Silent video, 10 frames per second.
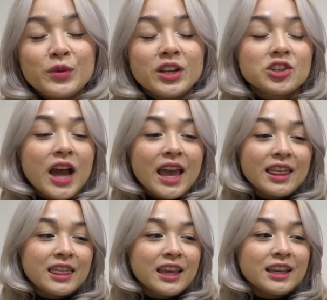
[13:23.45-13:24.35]
which I
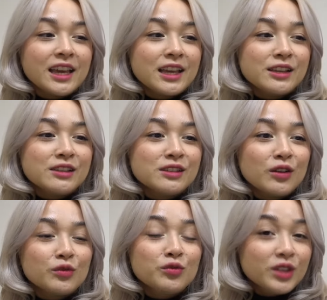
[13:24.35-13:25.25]
think is
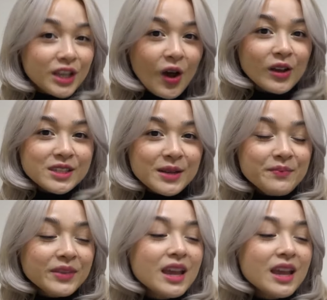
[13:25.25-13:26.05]
really awesome.